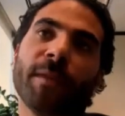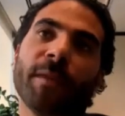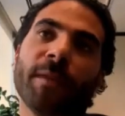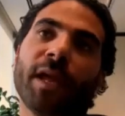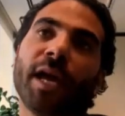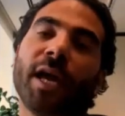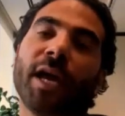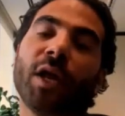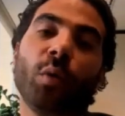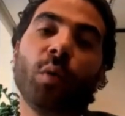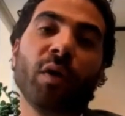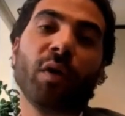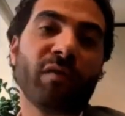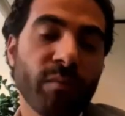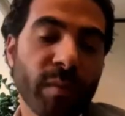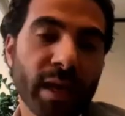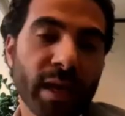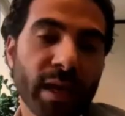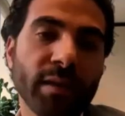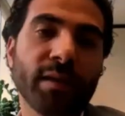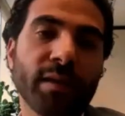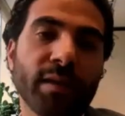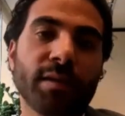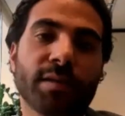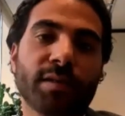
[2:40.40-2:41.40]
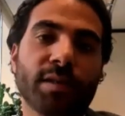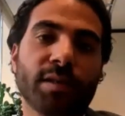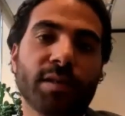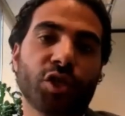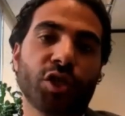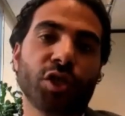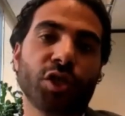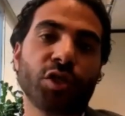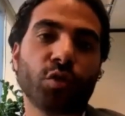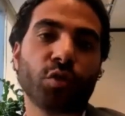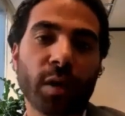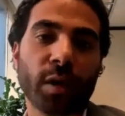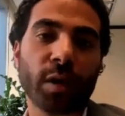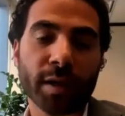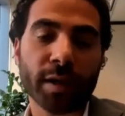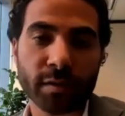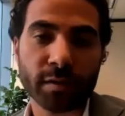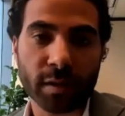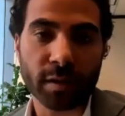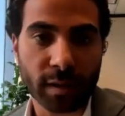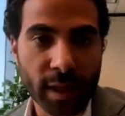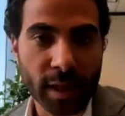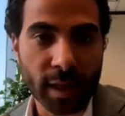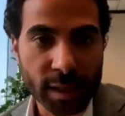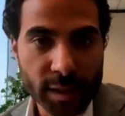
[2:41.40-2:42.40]
And we've made the decision to
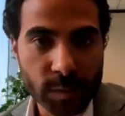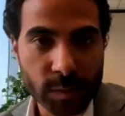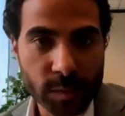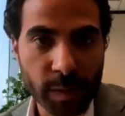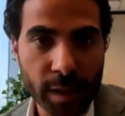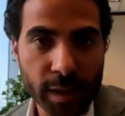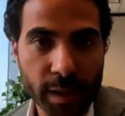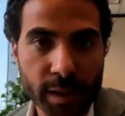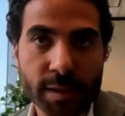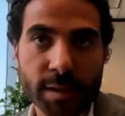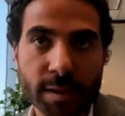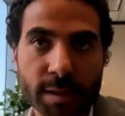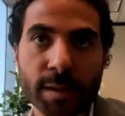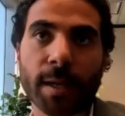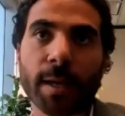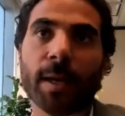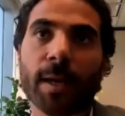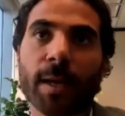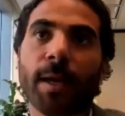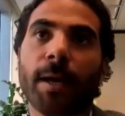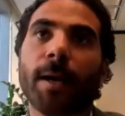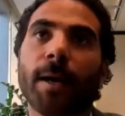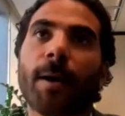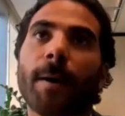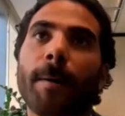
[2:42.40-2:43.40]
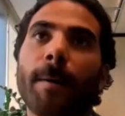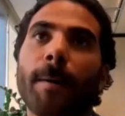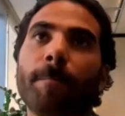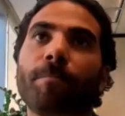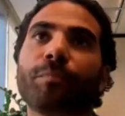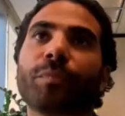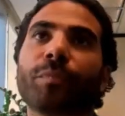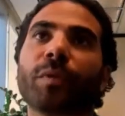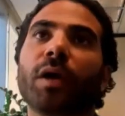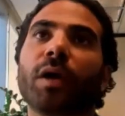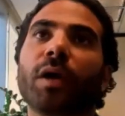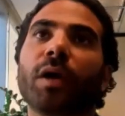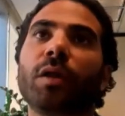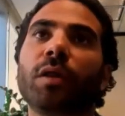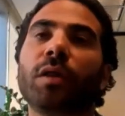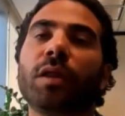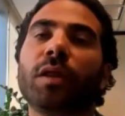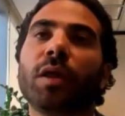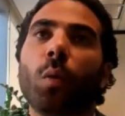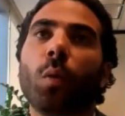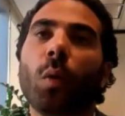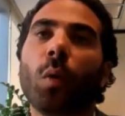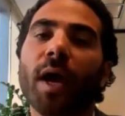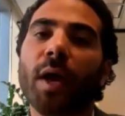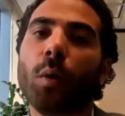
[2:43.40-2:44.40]
enter that space.
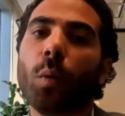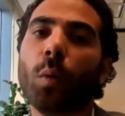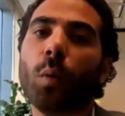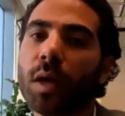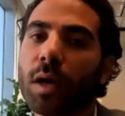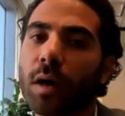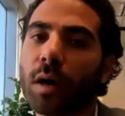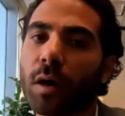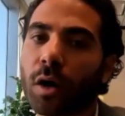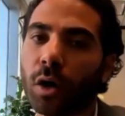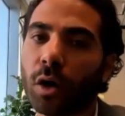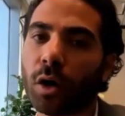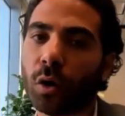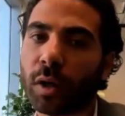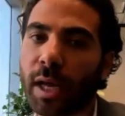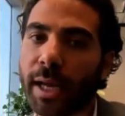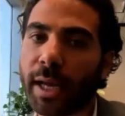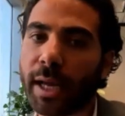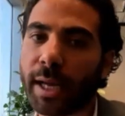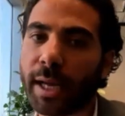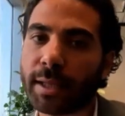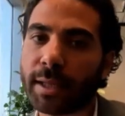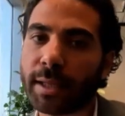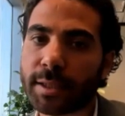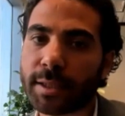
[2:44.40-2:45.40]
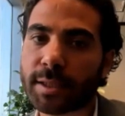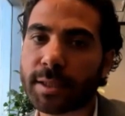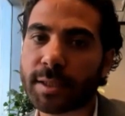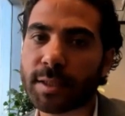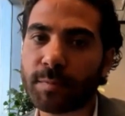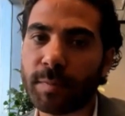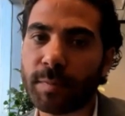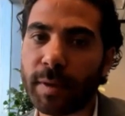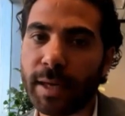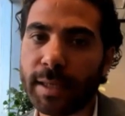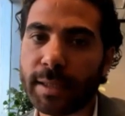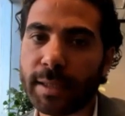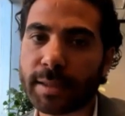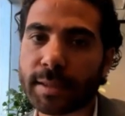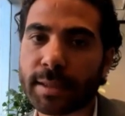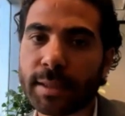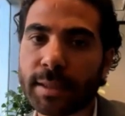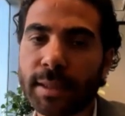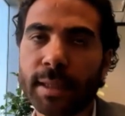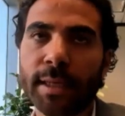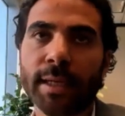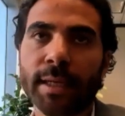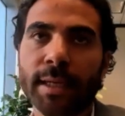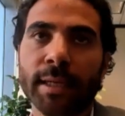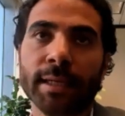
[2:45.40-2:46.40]
The way we are looking at this space
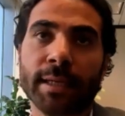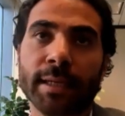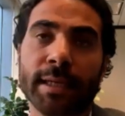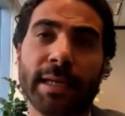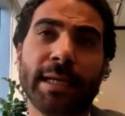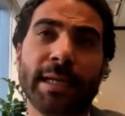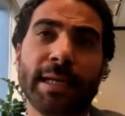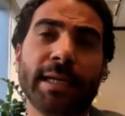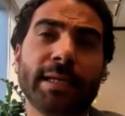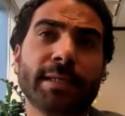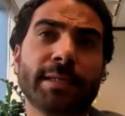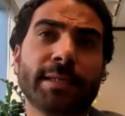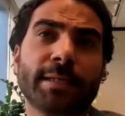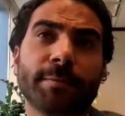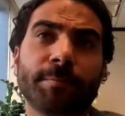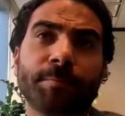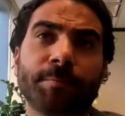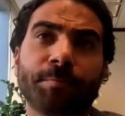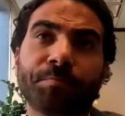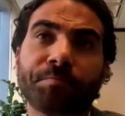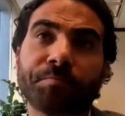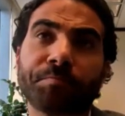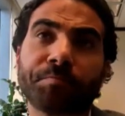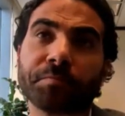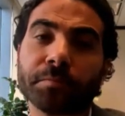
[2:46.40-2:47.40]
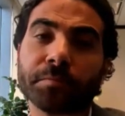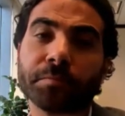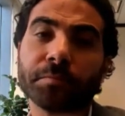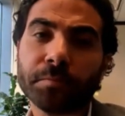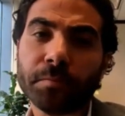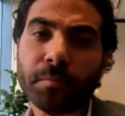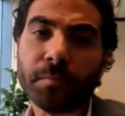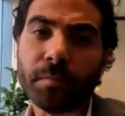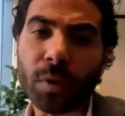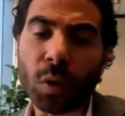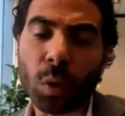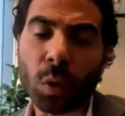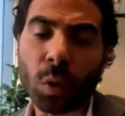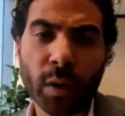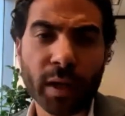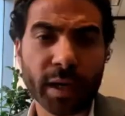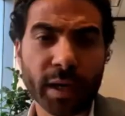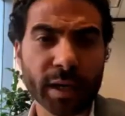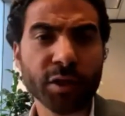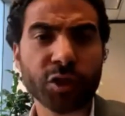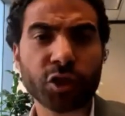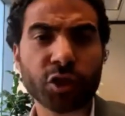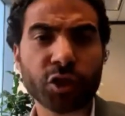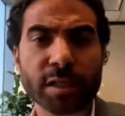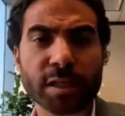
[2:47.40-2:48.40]
is we're
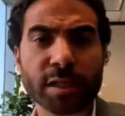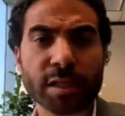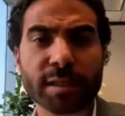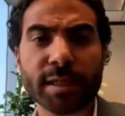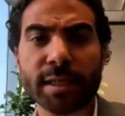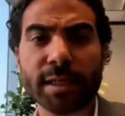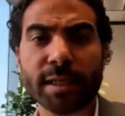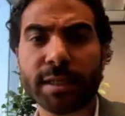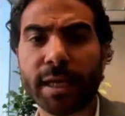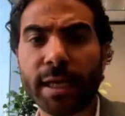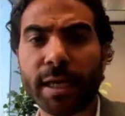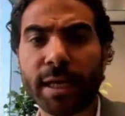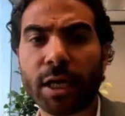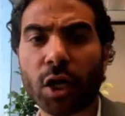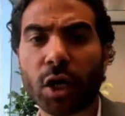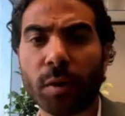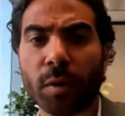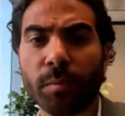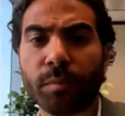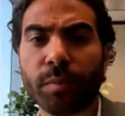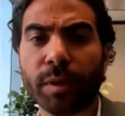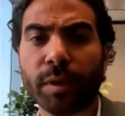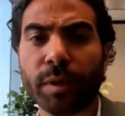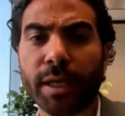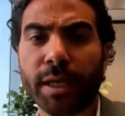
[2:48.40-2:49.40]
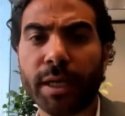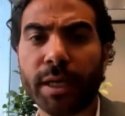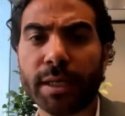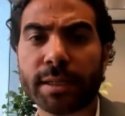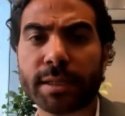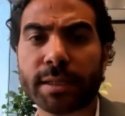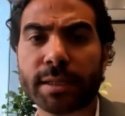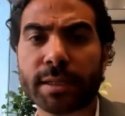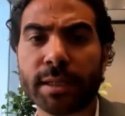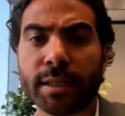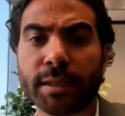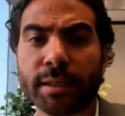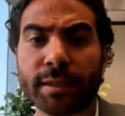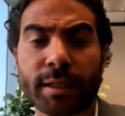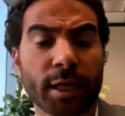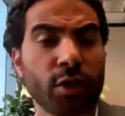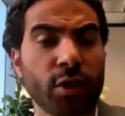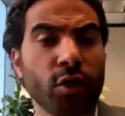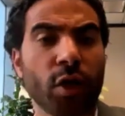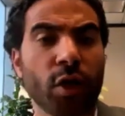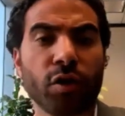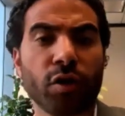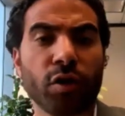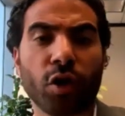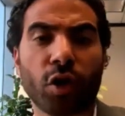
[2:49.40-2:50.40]
interested in companies,
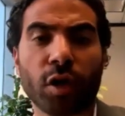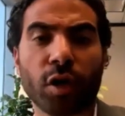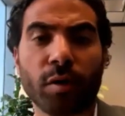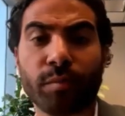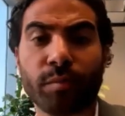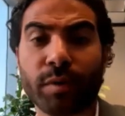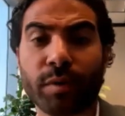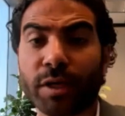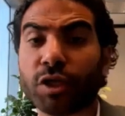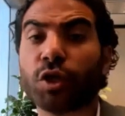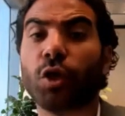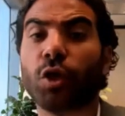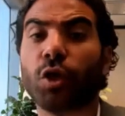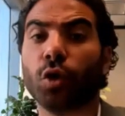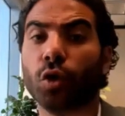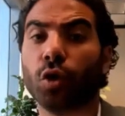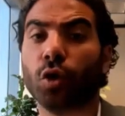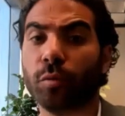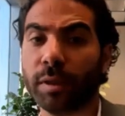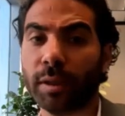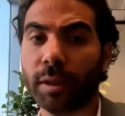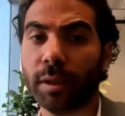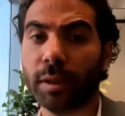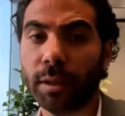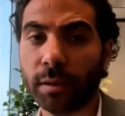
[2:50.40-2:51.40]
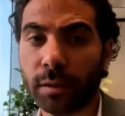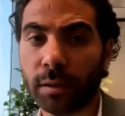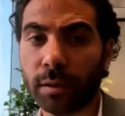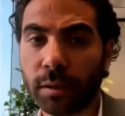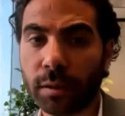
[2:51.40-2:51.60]
technology companies globally.